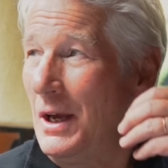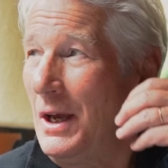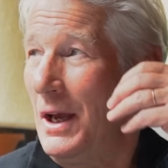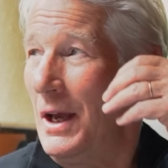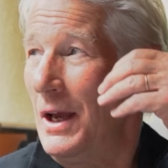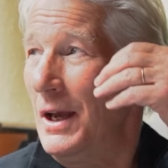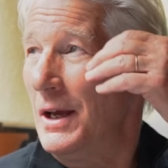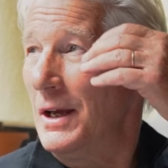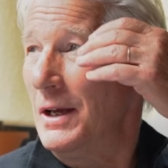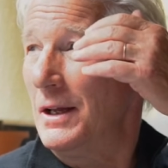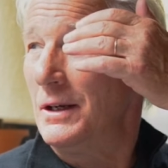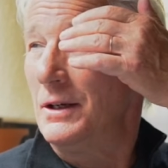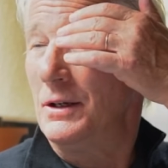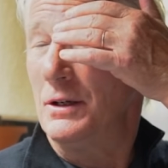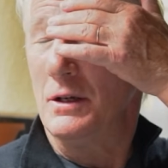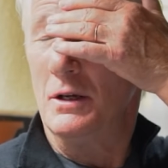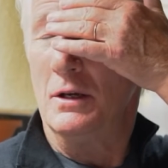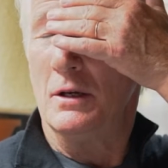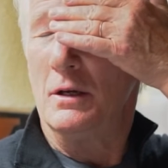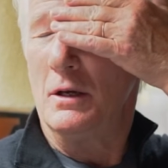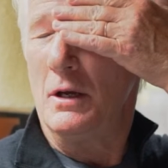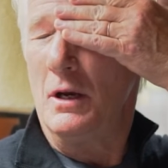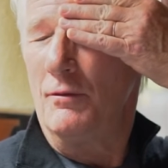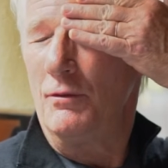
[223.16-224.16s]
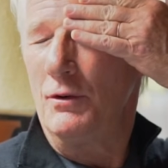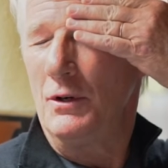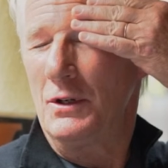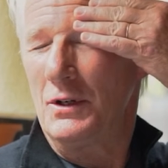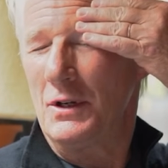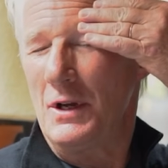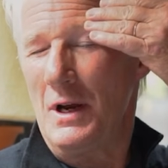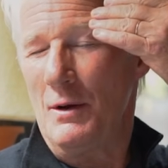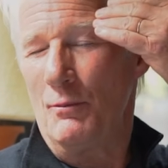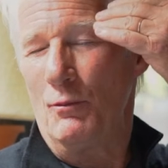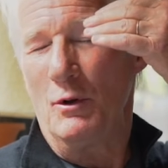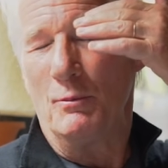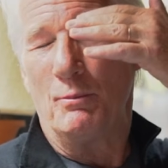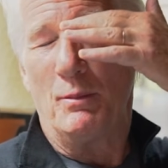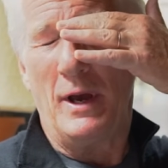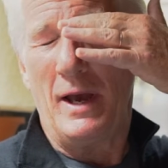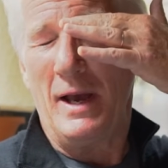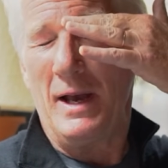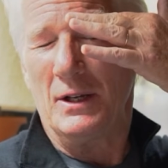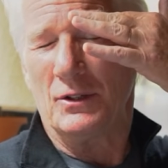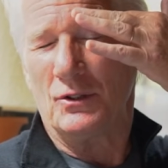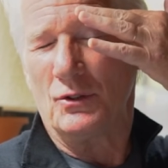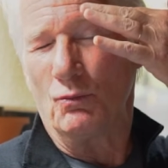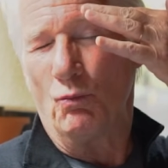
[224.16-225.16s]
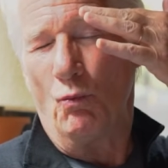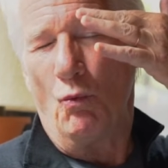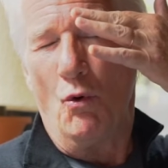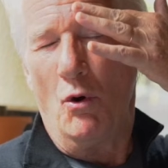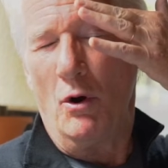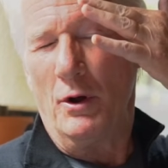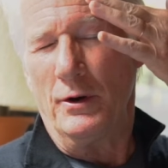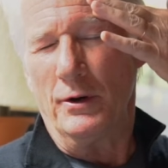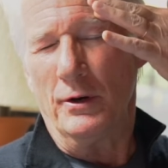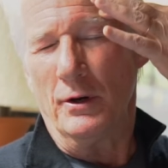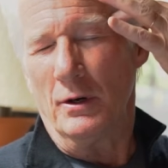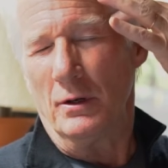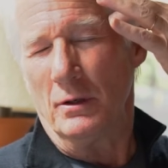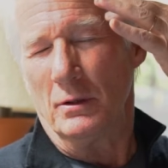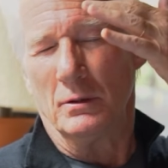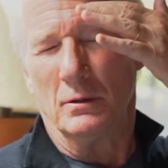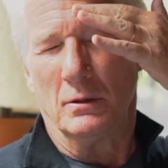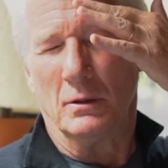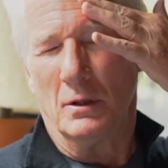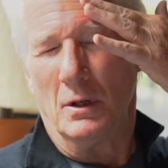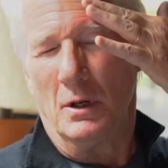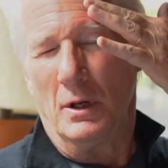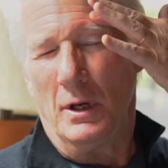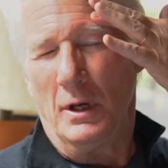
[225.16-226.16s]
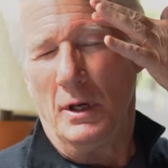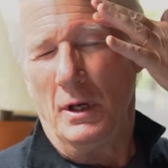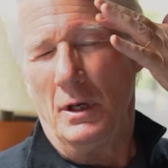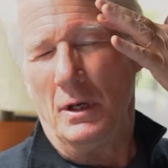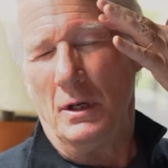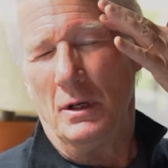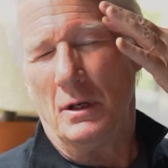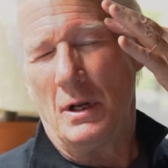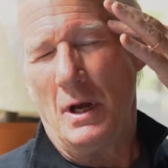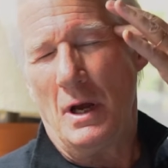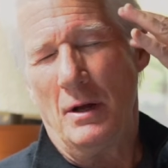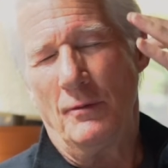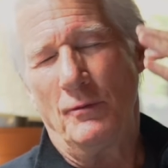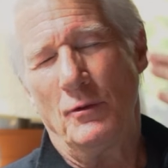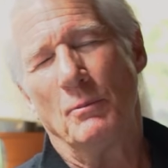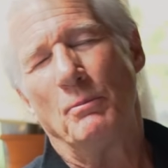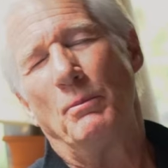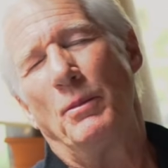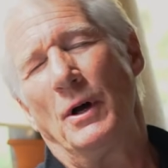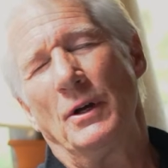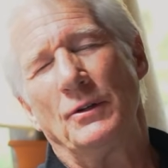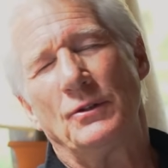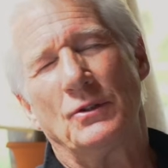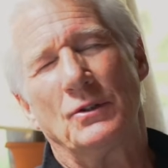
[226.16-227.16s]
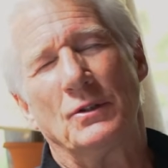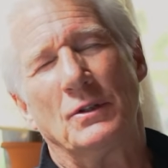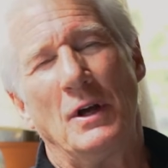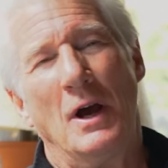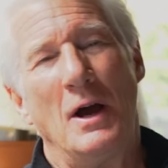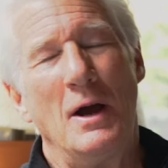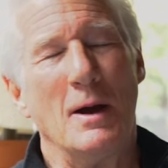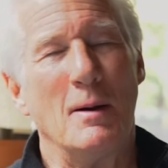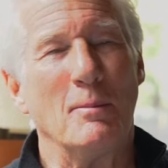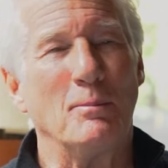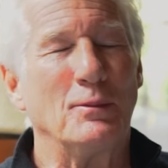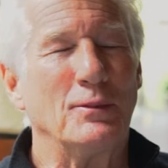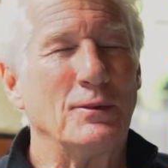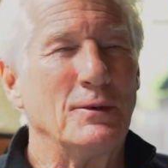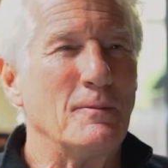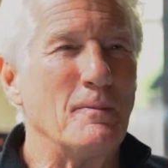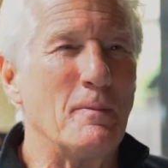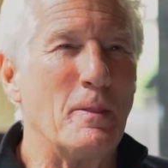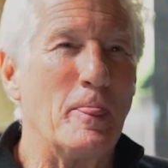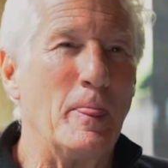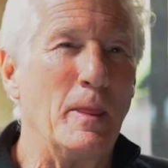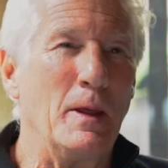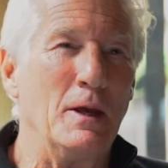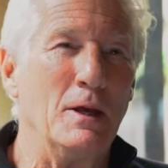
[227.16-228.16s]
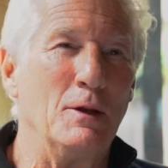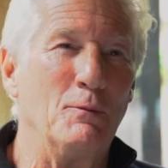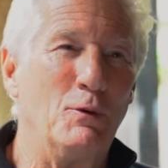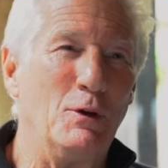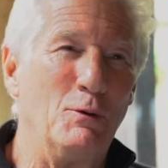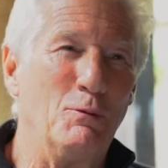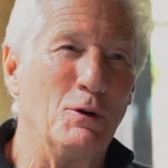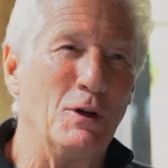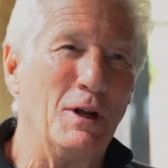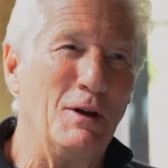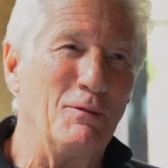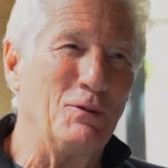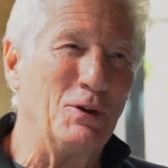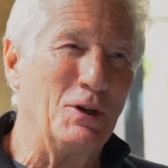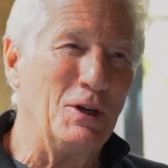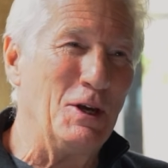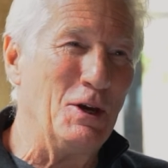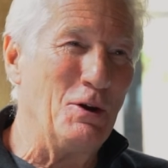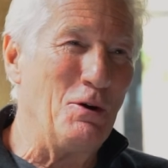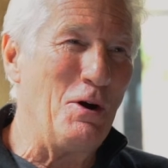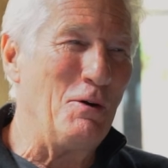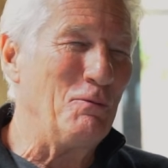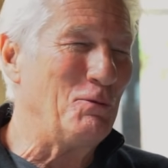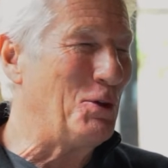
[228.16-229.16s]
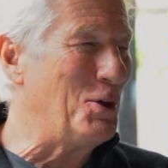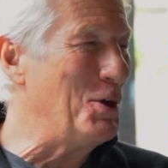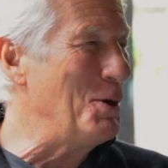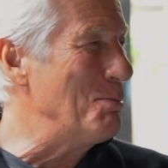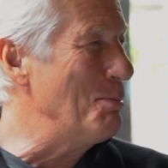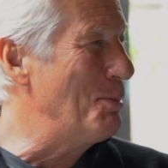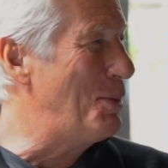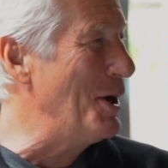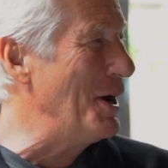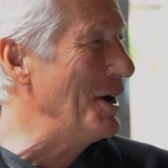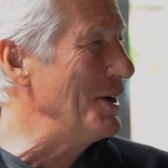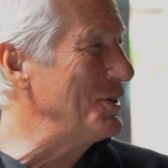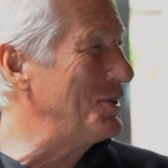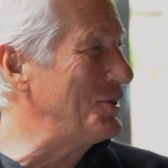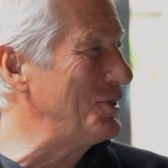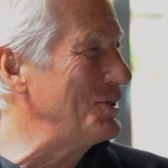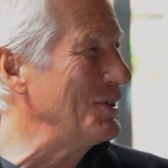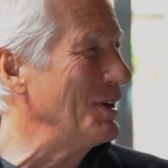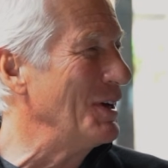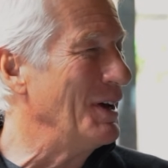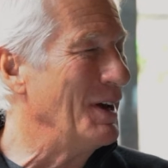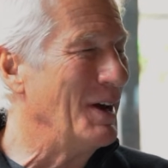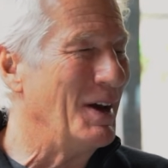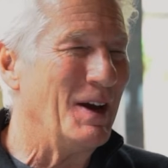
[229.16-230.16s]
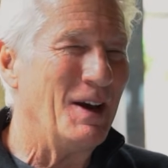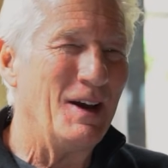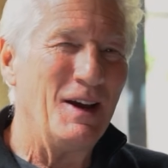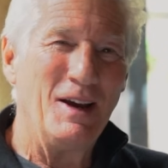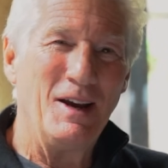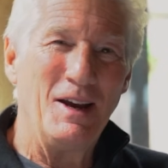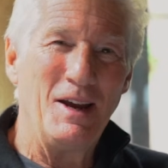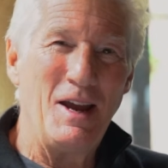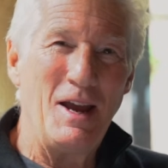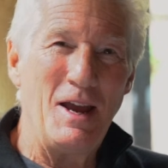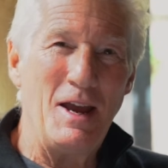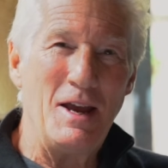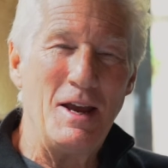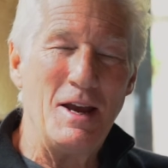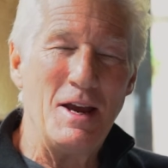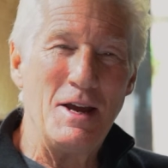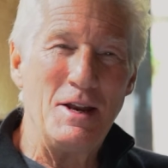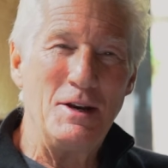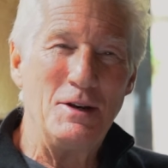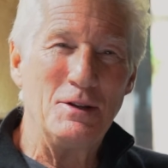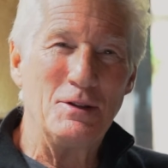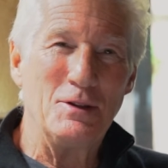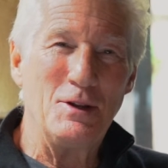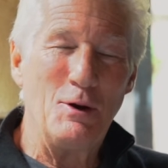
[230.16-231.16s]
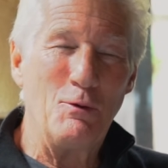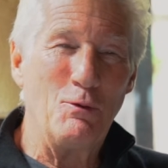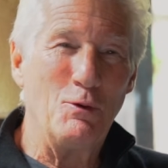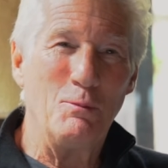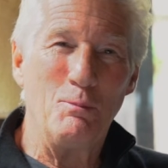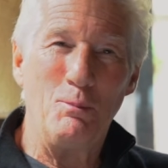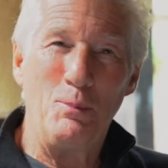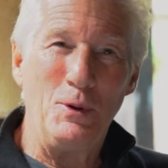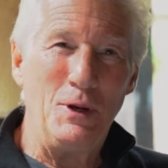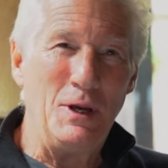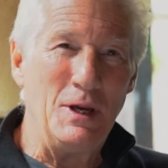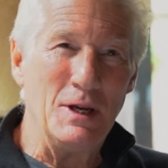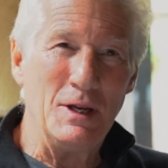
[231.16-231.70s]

and every time we passed water, he'd have the bus stop, and we would have to get off the bus, and there would be